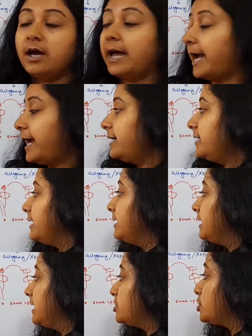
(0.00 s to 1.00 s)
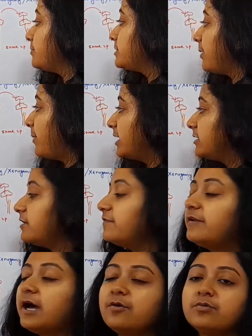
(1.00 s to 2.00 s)
And in case of some other
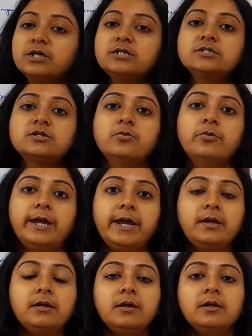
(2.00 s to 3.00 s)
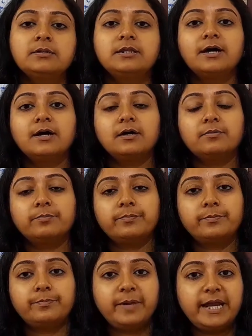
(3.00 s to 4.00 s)
flowers where the
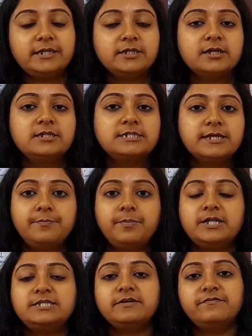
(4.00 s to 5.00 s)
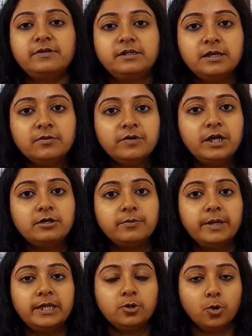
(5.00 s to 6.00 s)
petals, sepals, everything will
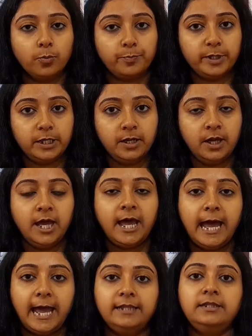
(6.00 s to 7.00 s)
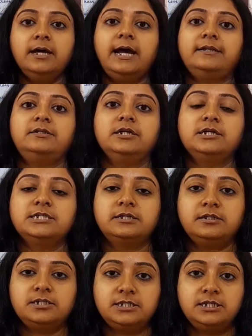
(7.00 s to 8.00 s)
remain open, and the anthers
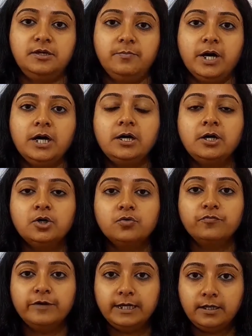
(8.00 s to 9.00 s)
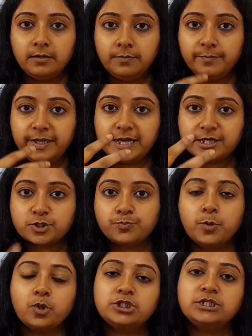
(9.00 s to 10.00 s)
and the stigma will be
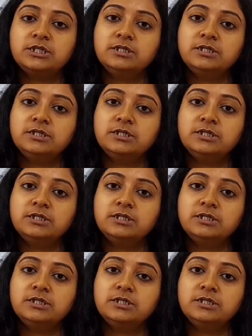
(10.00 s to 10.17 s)
exposed